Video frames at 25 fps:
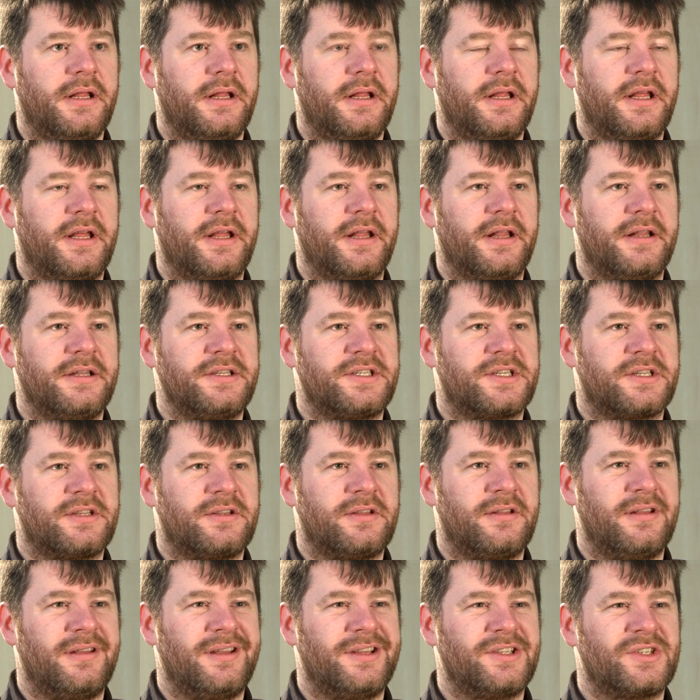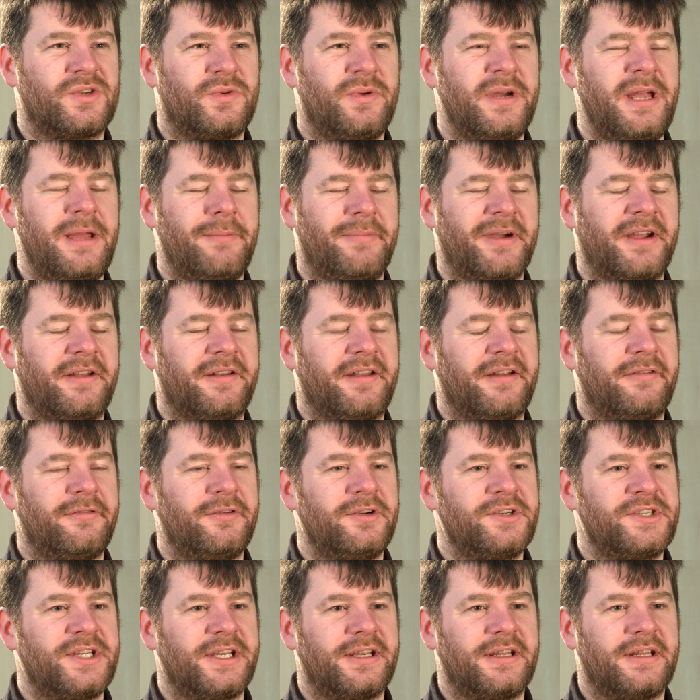it's it's quite a bigger
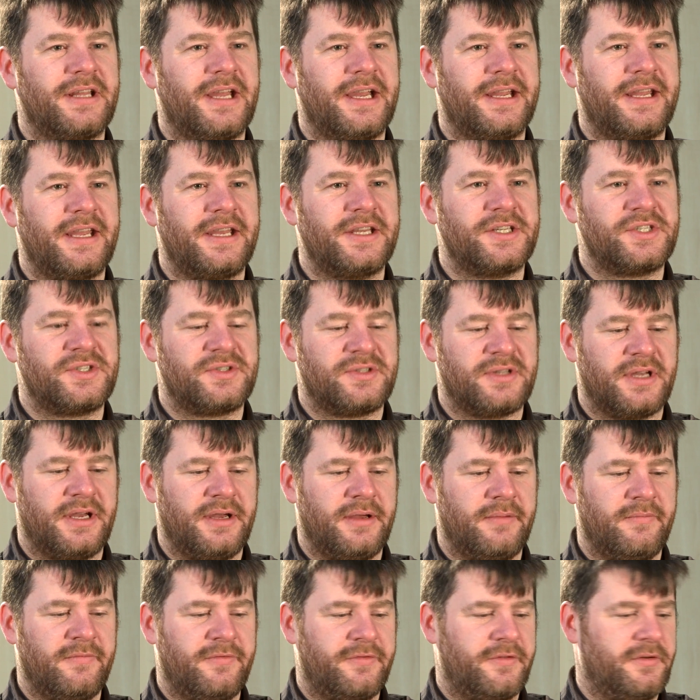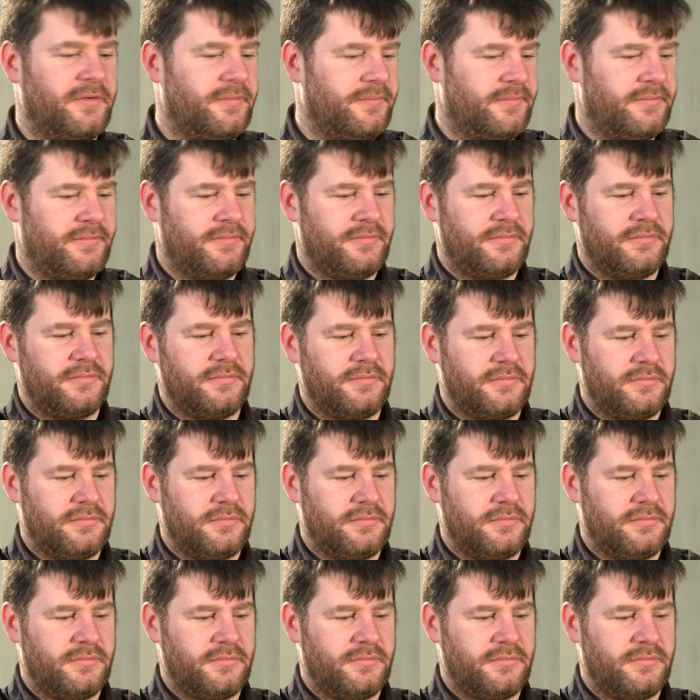difference, I, I guess, um, from